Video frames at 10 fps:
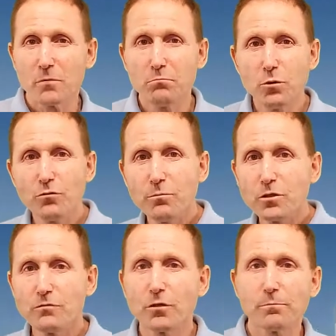movement
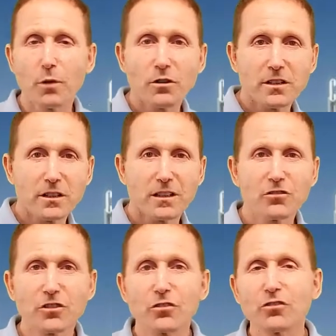of your body is
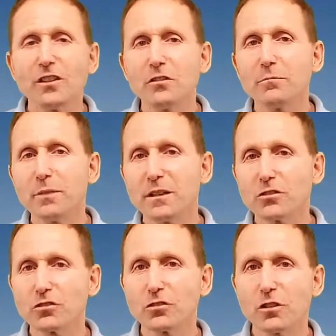the single
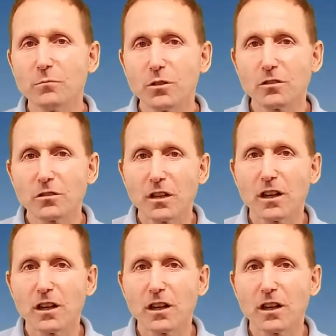biggest determinant